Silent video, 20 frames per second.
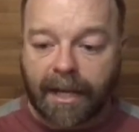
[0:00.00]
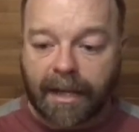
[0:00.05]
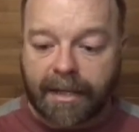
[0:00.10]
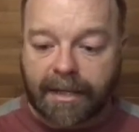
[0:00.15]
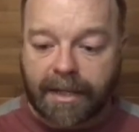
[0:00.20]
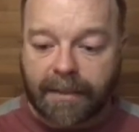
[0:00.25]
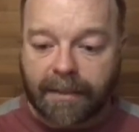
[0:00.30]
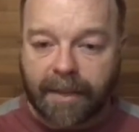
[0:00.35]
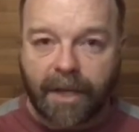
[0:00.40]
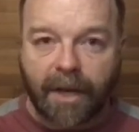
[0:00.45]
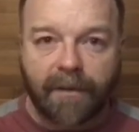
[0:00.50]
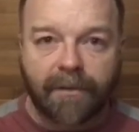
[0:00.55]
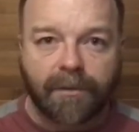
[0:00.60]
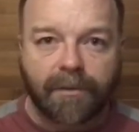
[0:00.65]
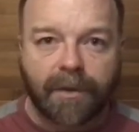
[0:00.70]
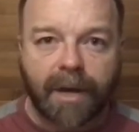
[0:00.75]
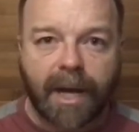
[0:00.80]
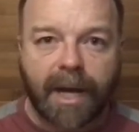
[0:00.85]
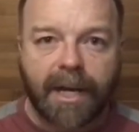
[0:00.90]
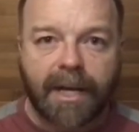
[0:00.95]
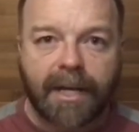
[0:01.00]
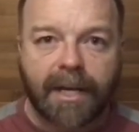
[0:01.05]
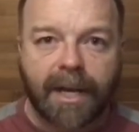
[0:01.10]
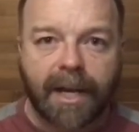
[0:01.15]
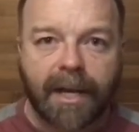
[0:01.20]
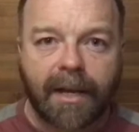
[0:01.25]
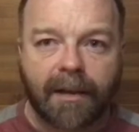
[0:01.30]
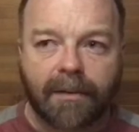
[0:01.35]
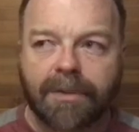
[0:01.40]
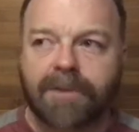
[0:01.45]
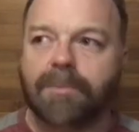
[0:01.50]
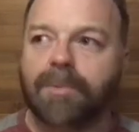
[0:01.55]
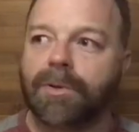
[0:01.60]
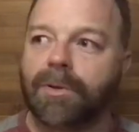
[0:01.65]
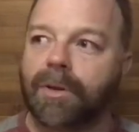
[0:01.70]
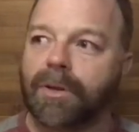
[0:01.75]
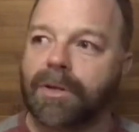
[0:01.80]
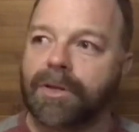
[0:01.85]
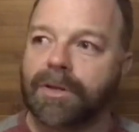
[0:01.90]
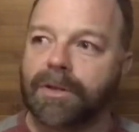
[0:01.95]
something I've read and I was put
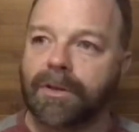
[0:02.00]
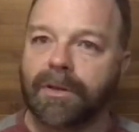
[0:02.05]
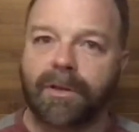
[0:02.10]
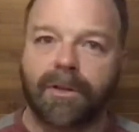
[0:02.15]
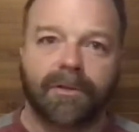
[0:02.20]
onto